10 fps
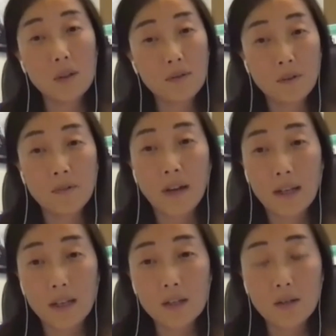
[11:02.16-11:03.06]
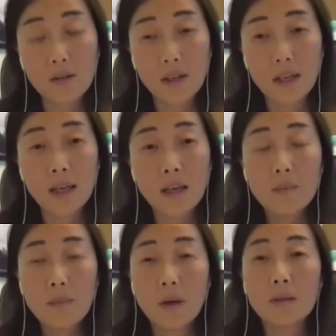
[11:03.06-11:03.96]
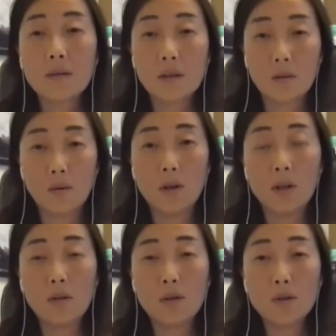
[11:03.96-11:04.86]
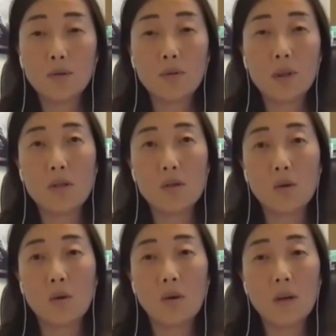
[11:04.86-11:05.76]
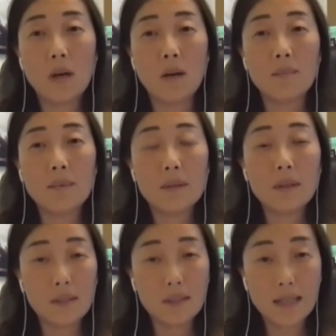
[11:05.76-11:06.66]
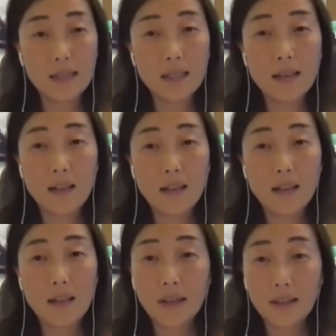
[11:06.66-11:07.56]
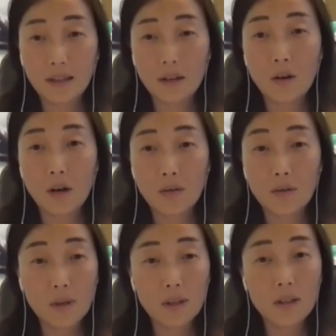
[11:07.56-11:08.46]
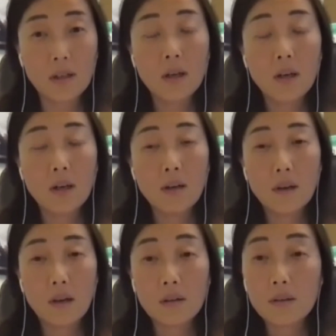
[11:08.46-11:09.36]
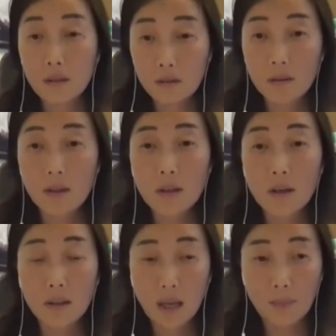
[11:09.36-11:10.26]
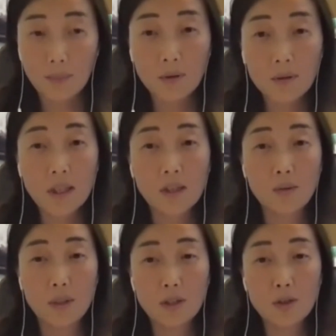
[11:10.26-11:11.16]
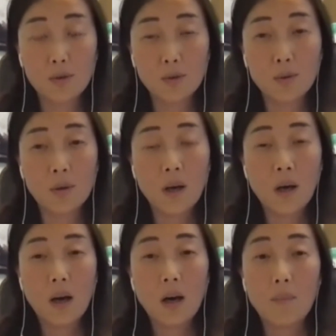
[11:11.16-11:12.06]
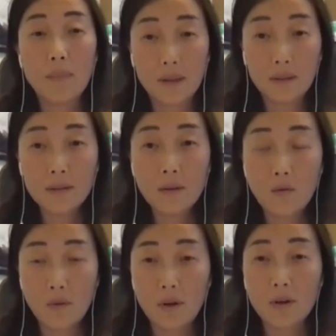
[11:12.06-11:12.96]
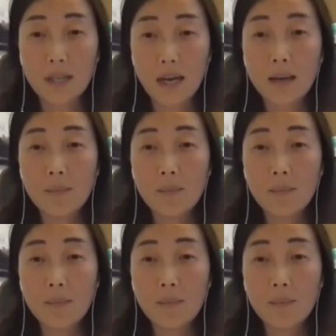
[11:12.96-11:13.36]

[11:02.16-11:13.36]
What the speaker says: only for financially, but in order to enjoy success in life, I think there are three critical capitals that you need to build over your time.